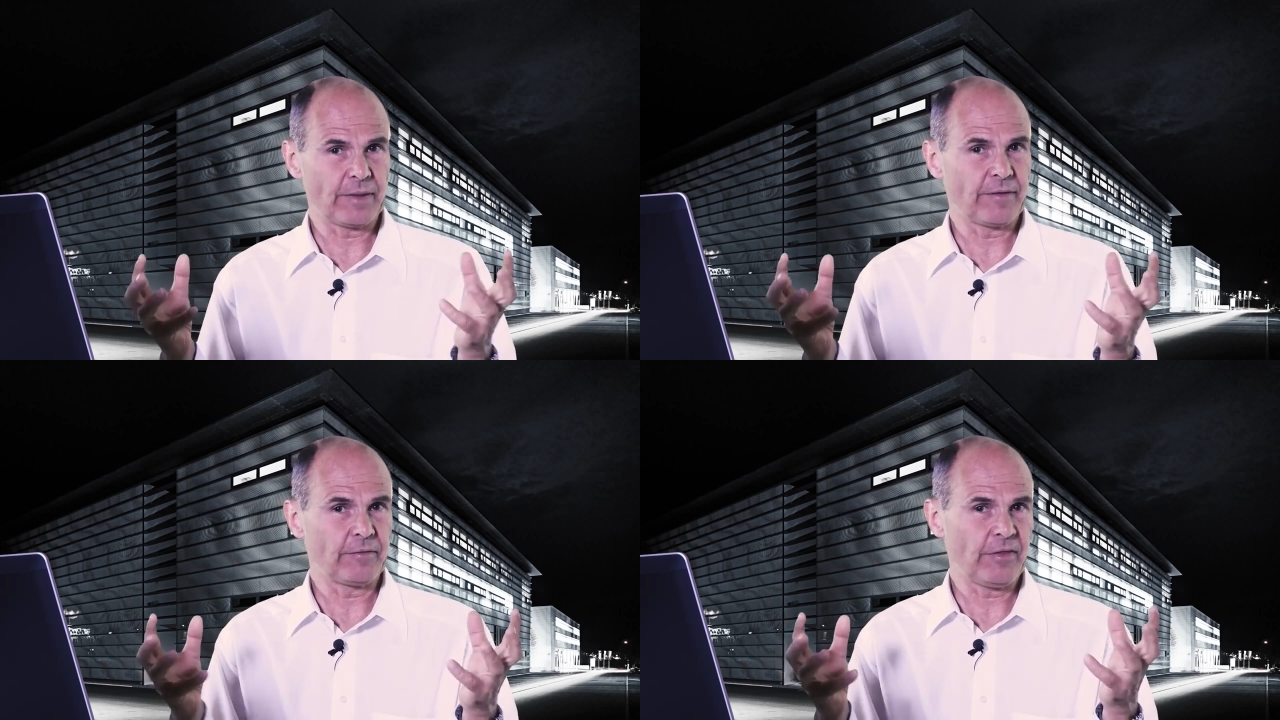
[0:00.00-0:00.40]

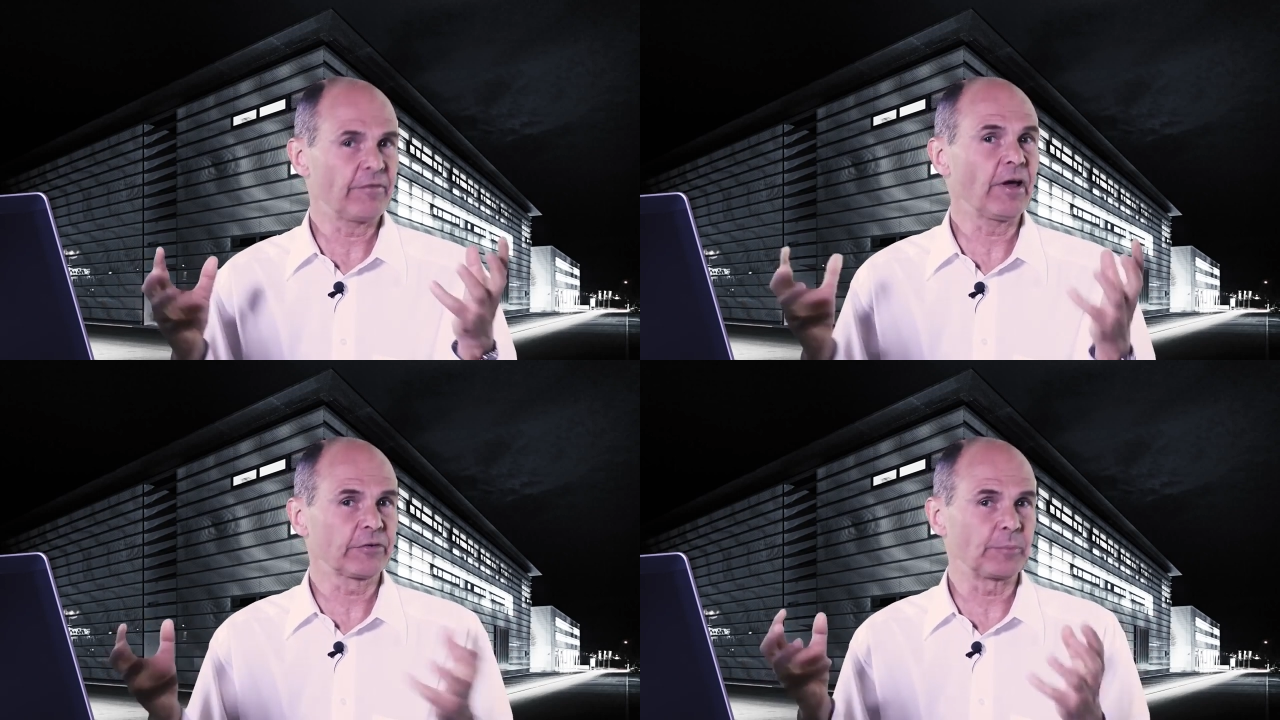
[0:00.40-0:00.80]
By the
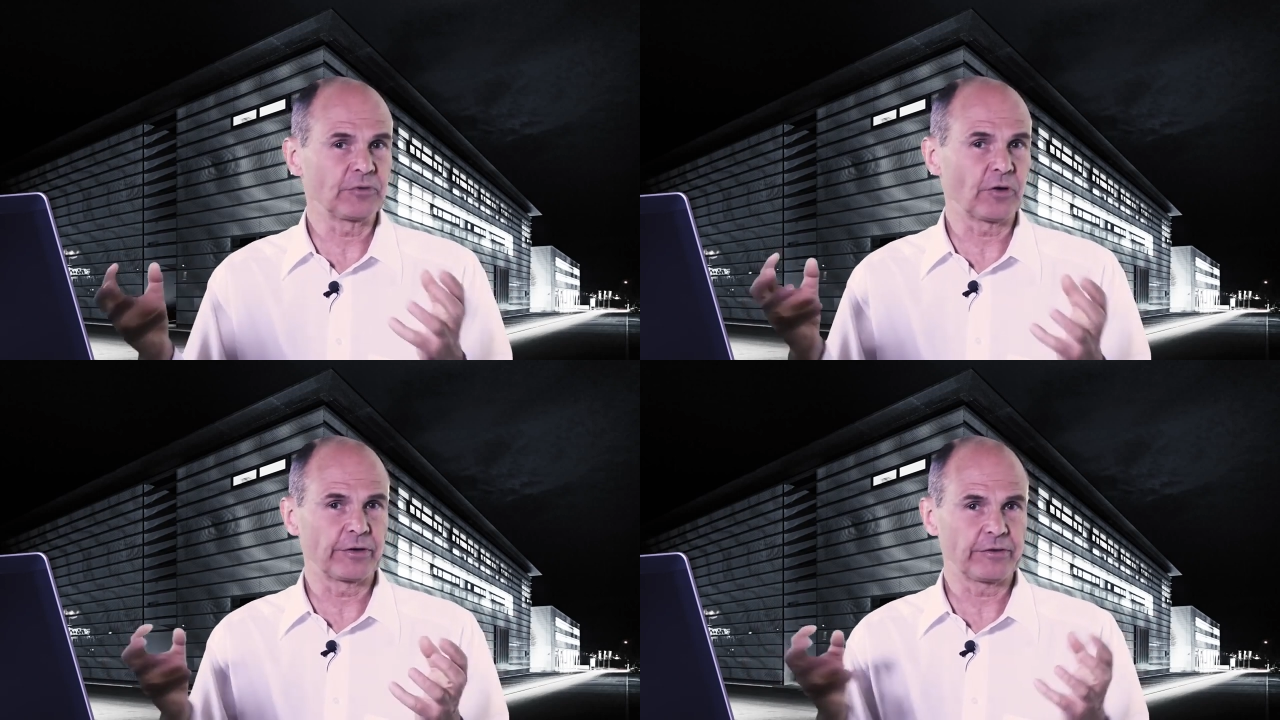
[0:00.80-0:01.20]
vast
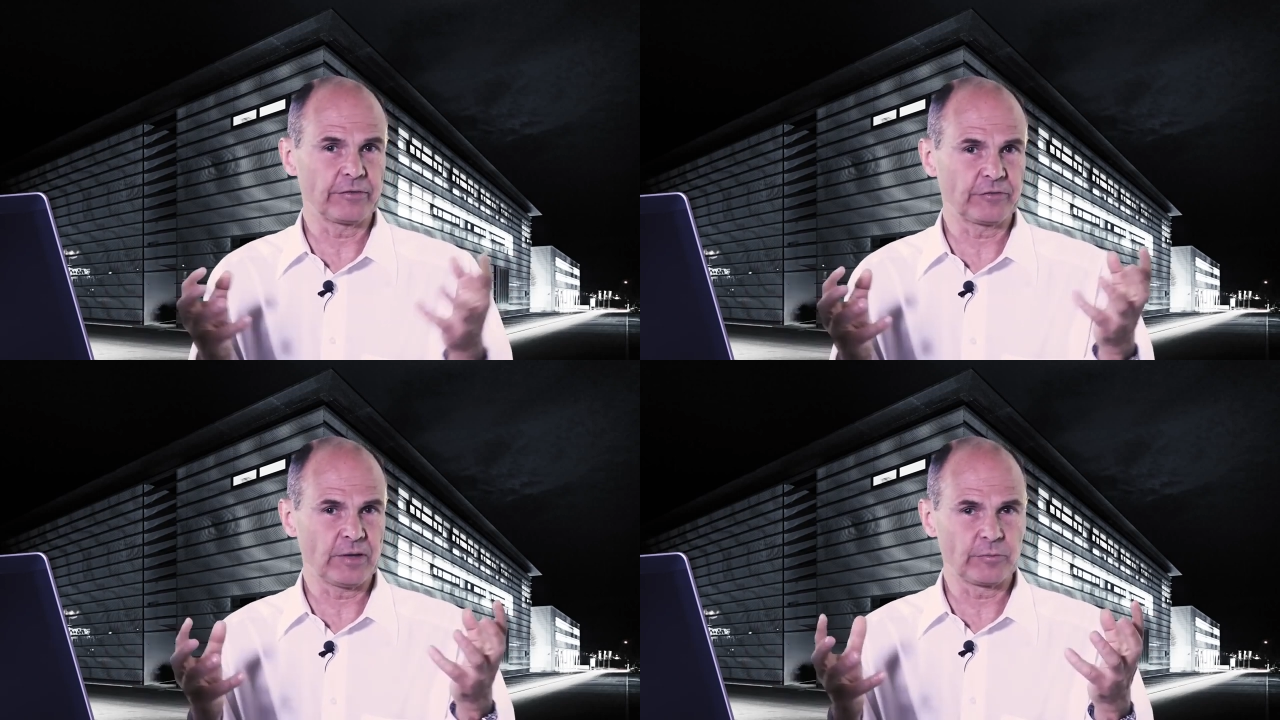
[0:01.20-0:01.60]

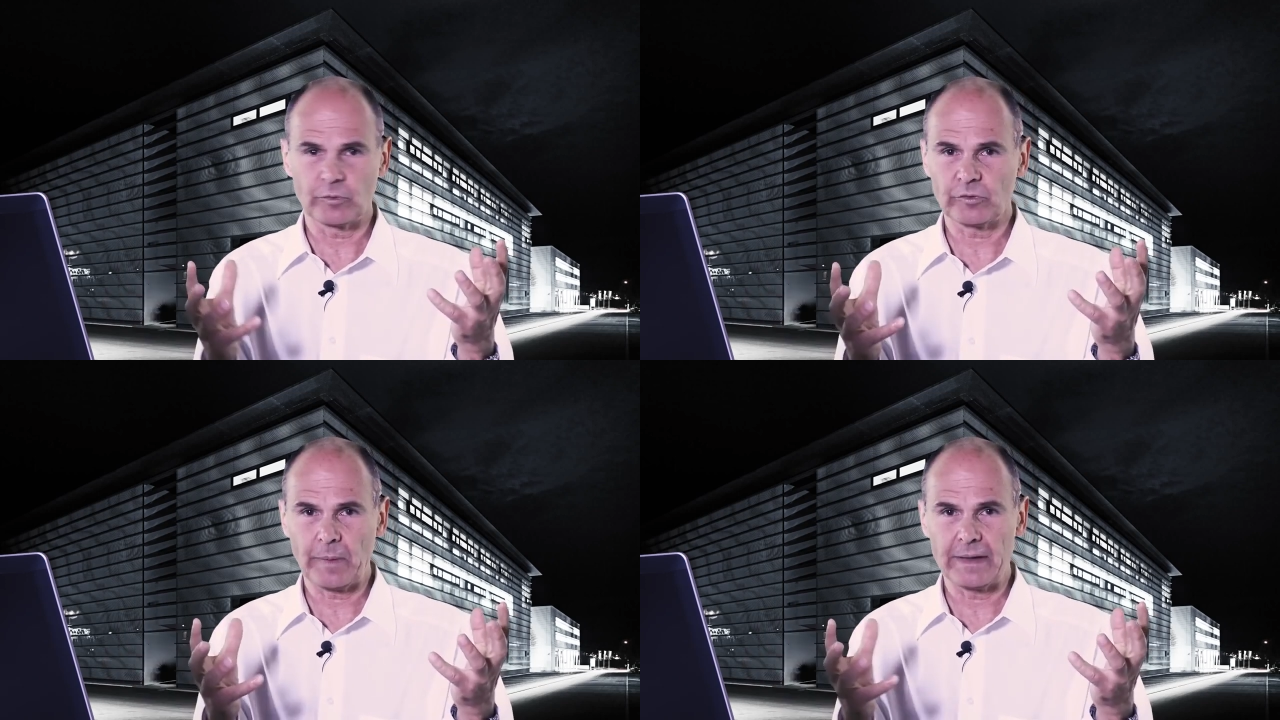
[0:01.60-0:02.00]
majority of
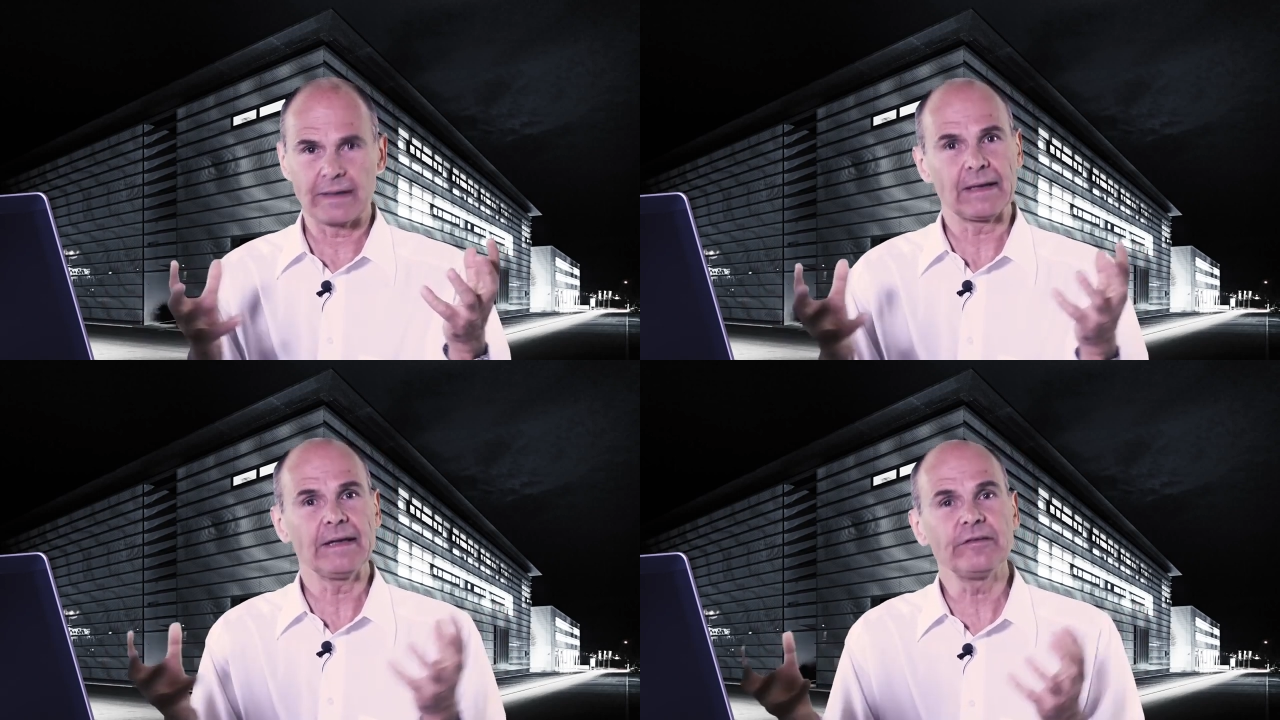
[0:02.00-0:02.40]
teams will
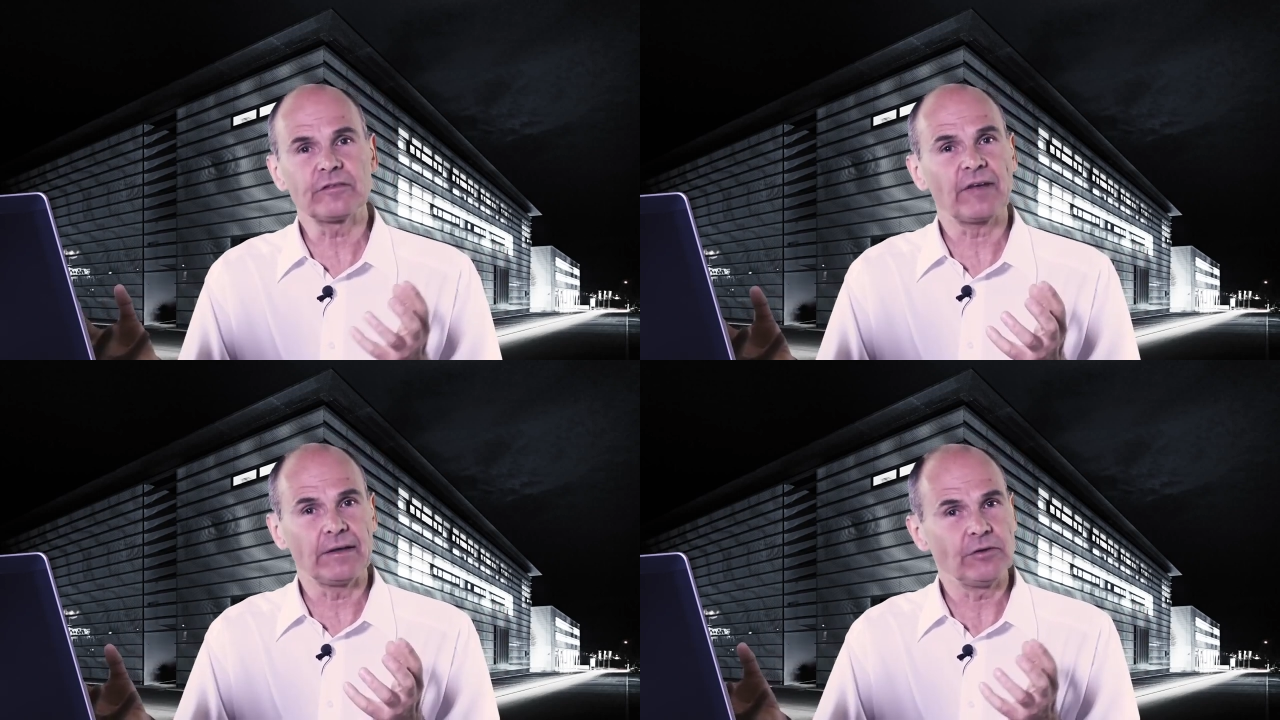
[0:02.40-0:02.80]
spend at
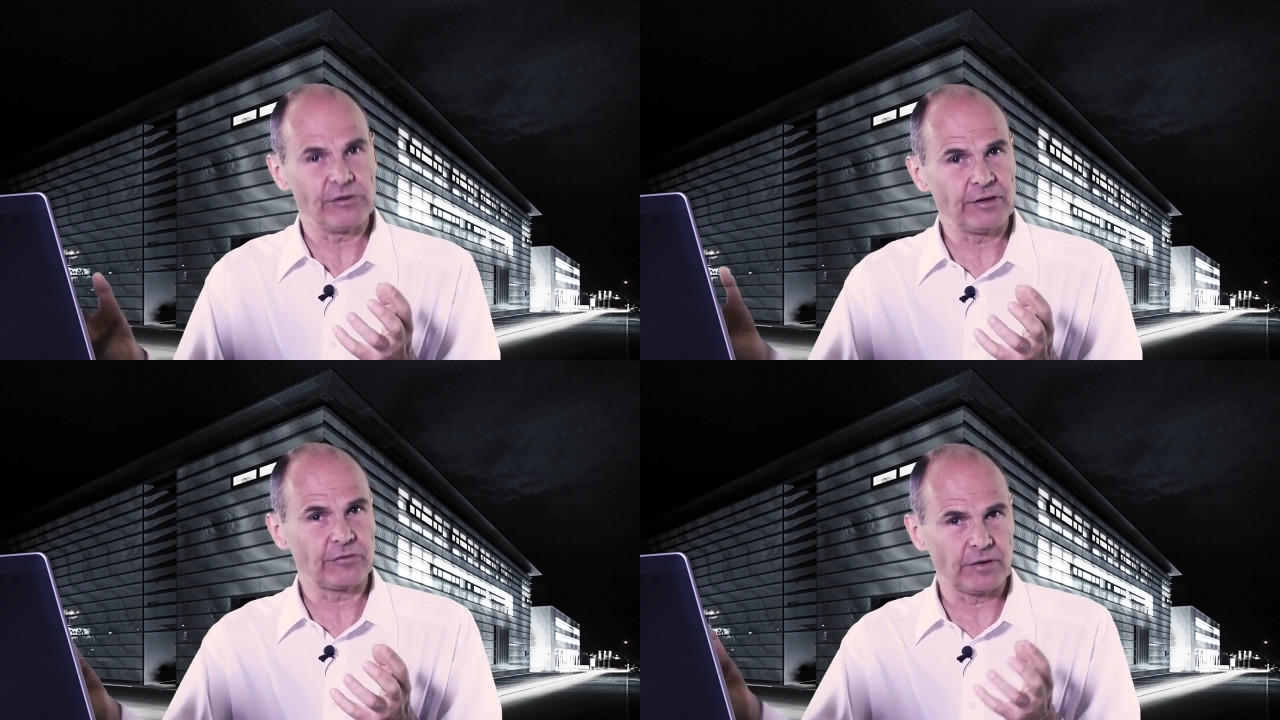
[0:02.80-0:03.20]
least 10
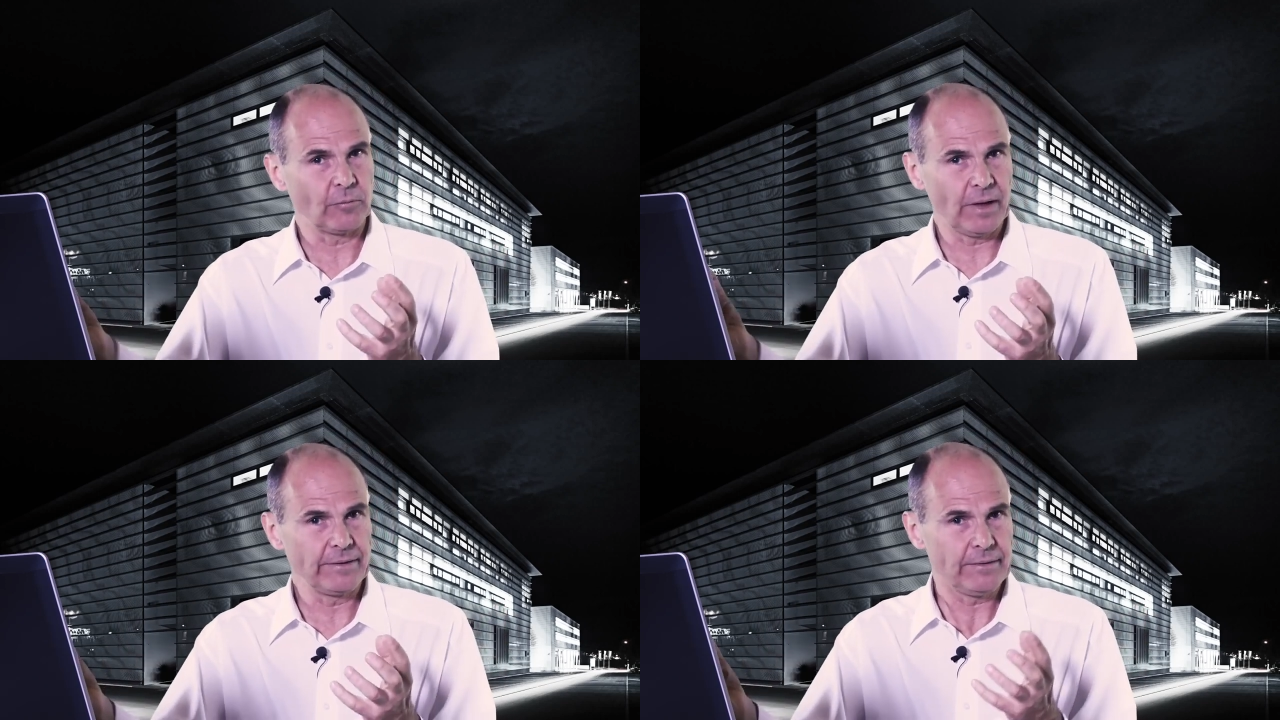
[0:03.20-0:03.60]
units
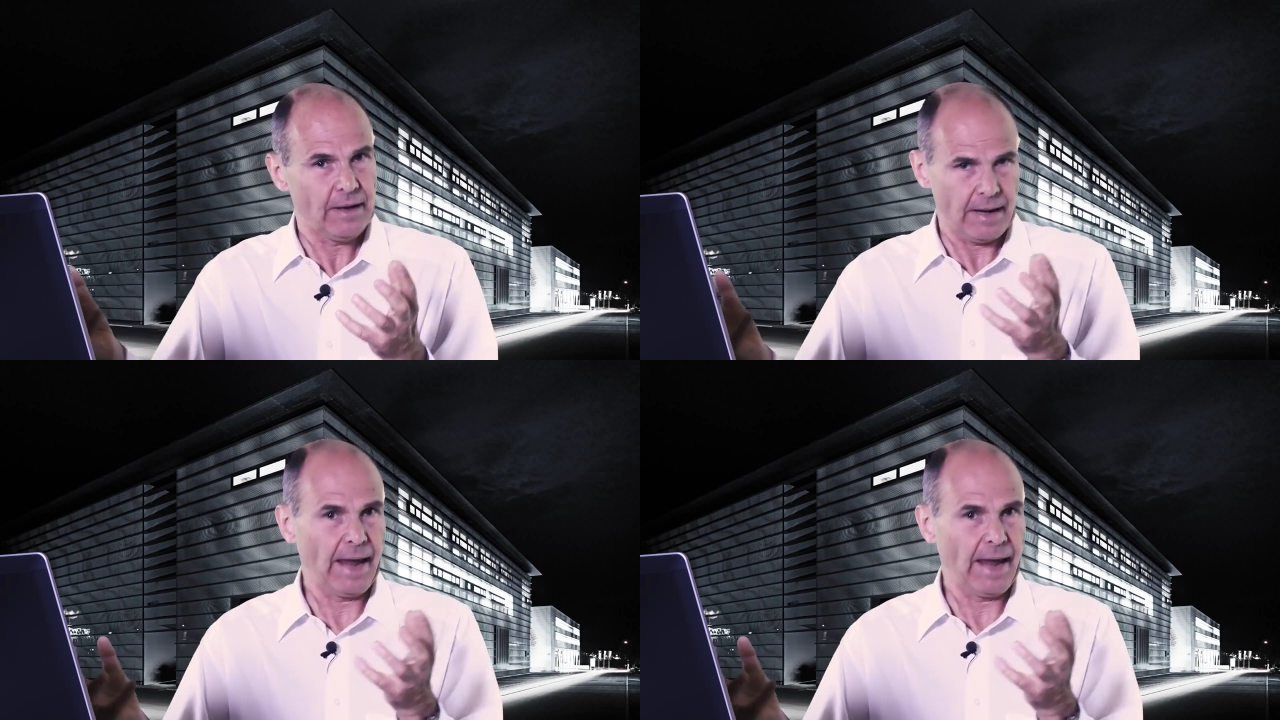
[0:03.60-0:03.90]
in one,